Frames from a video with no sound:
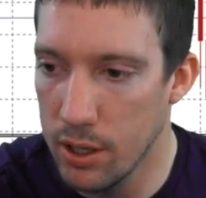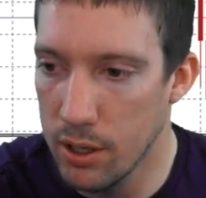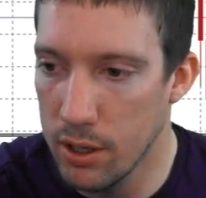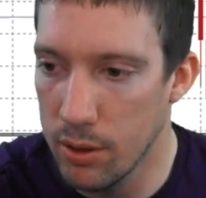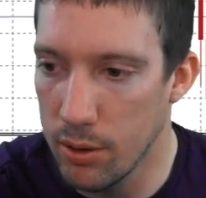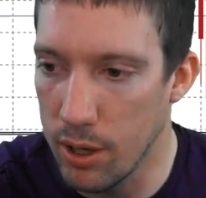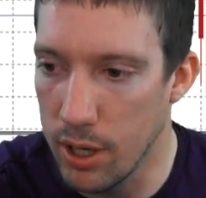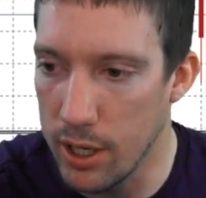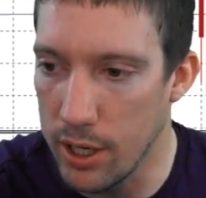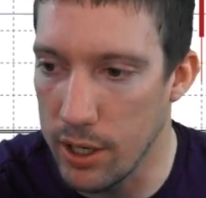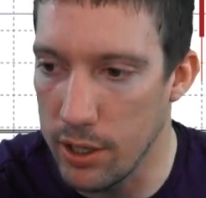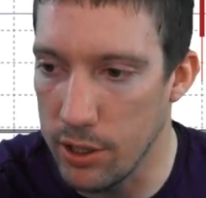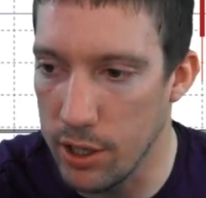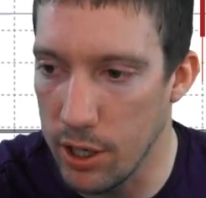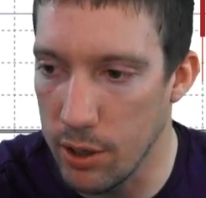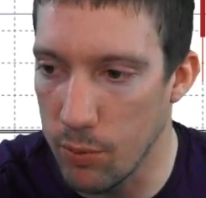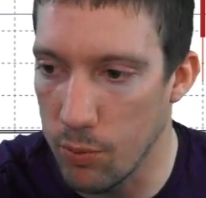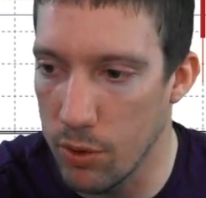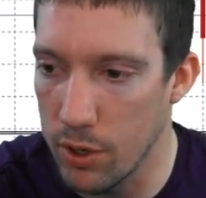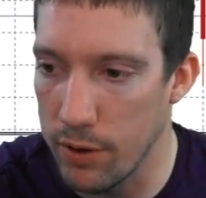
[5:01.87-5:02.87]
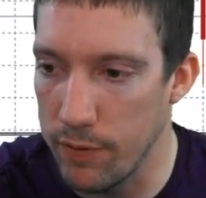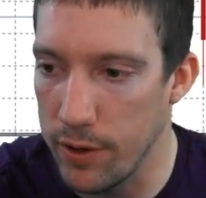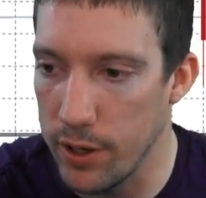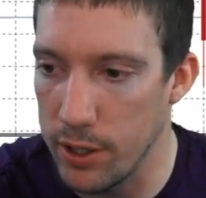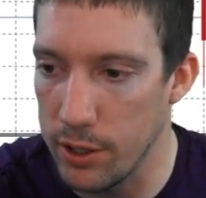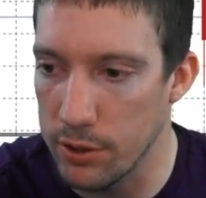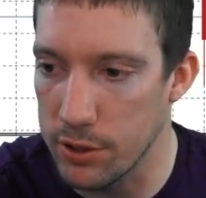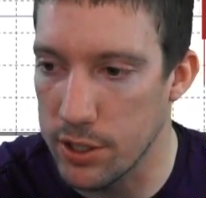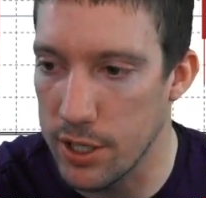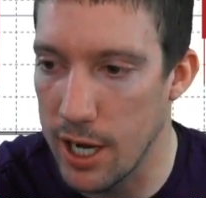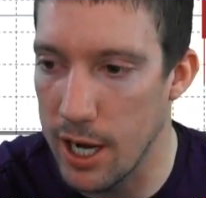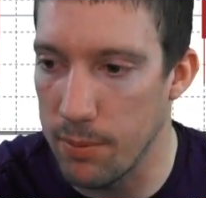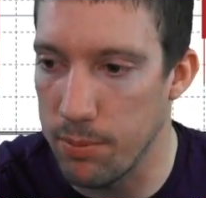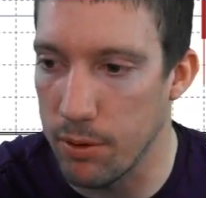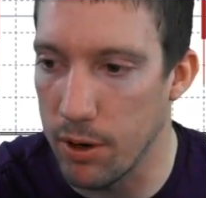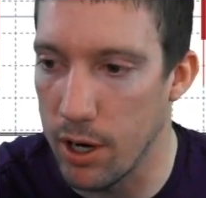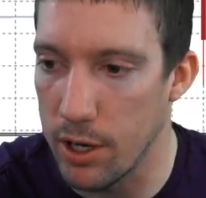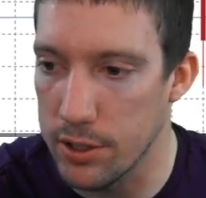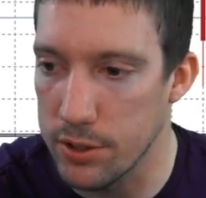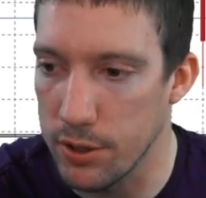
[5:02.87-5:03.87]
and it would have hit your stop
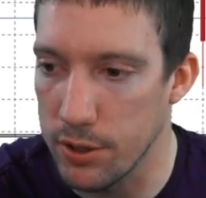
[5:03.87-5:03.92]
loss right